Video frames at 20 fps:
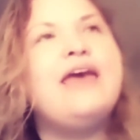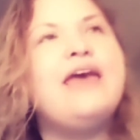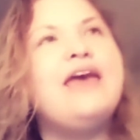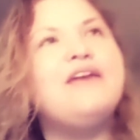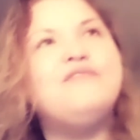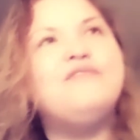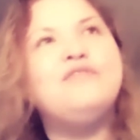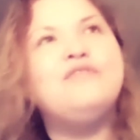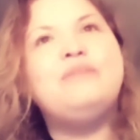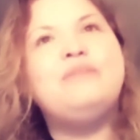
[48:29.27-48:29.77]

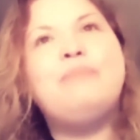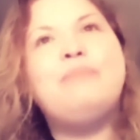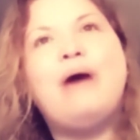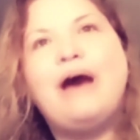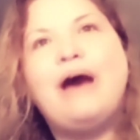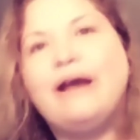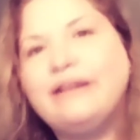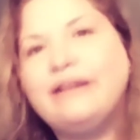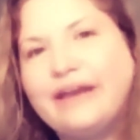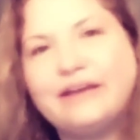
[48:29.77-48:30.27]
Every
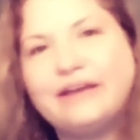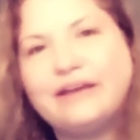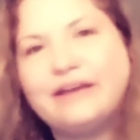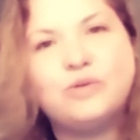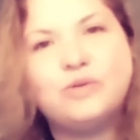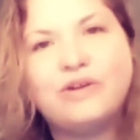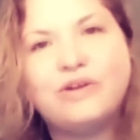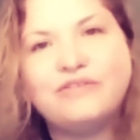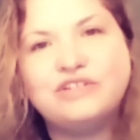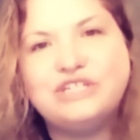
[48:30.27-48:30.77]
podcast
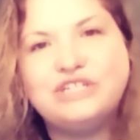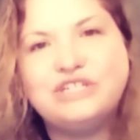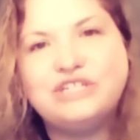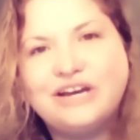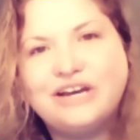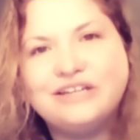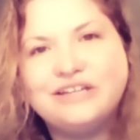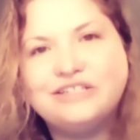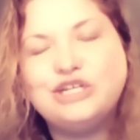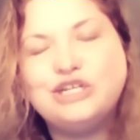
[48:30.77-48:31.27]
or whatever she
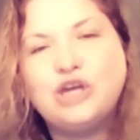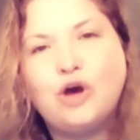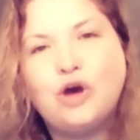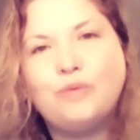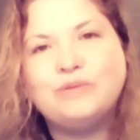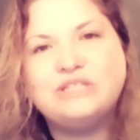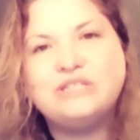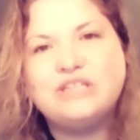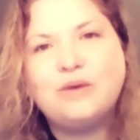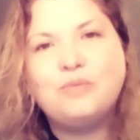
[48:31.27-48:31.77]
does, she
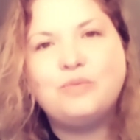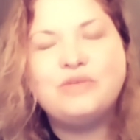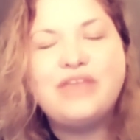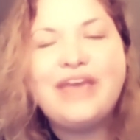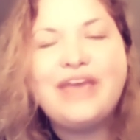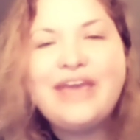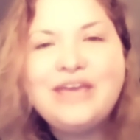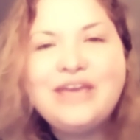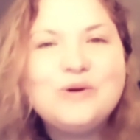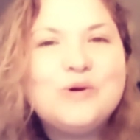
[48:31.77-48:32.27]
opens up with,
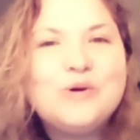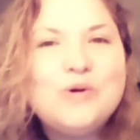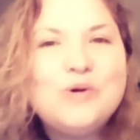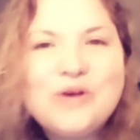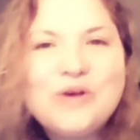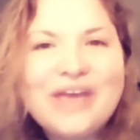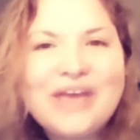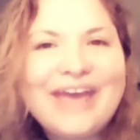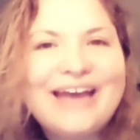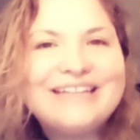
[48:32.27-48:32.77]
"Hey, you
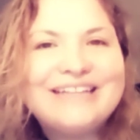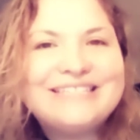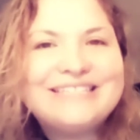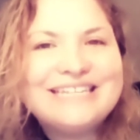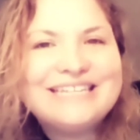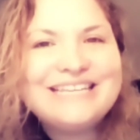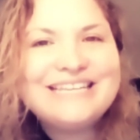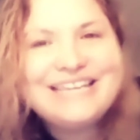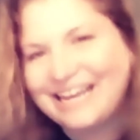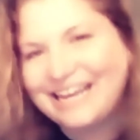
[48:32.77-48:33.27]
cool cats
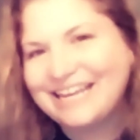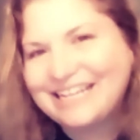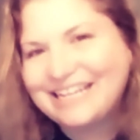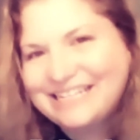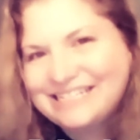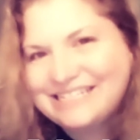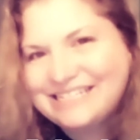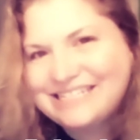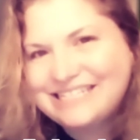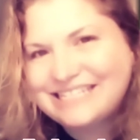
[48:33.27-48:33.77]
and
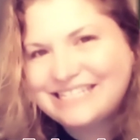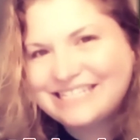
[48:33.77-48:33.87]
kittens."